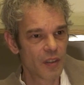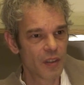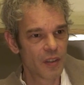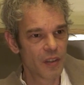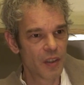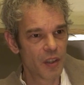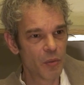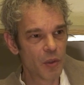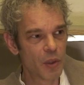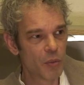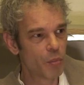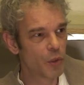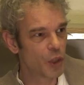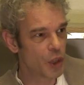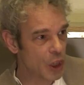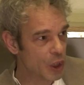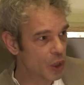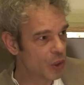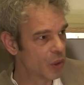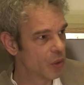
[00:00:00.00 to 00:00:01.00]
They will
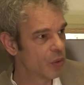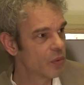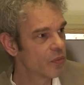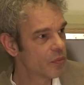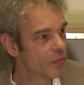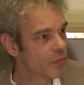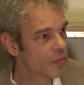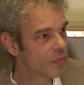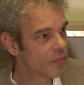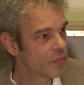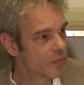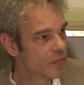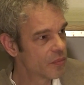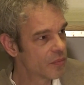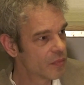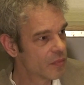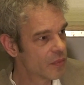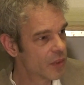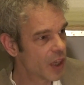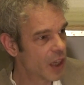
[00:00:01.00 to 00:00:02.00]
bother you.
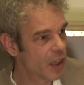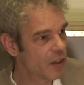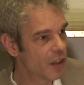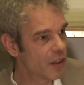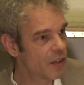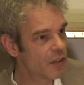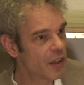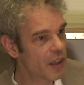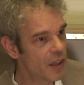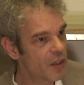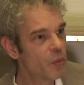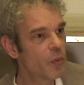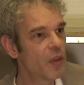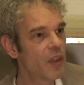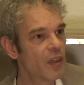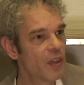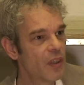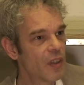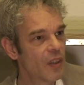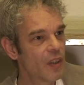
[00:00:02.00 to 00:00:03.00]
And in that
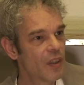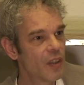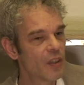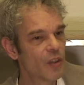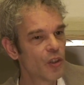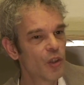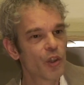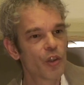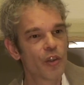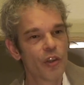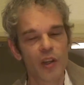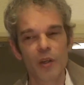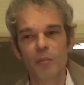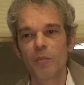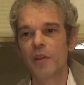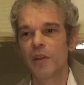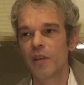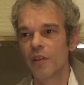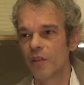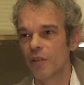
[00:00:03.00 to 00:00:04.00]
way, your
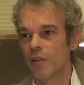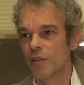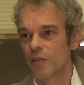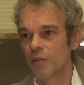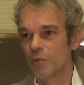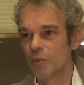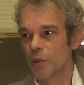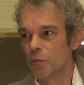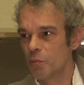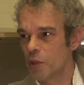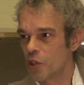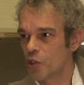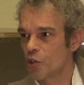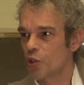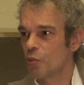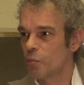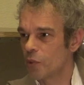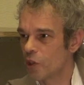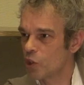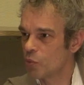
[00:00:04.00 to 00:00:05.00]
dharma will be
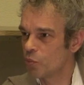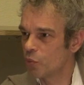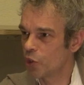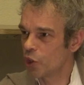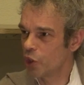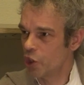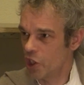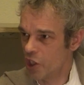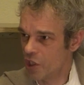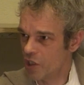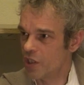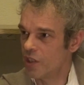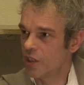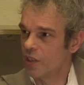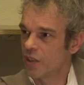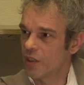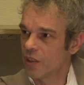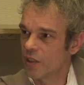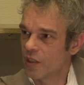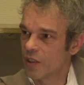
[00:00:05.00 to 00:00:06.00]
so much more easy
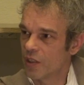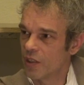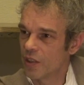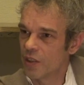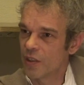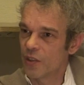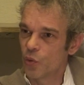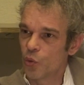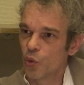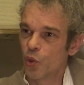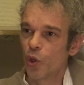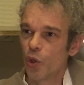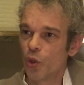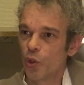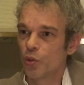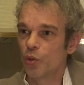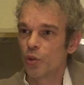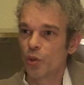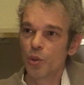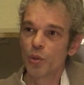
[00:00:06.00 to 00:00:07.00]
to
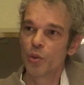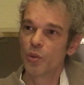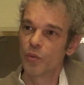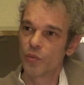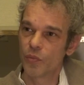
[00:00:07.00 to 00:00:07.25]
hold true.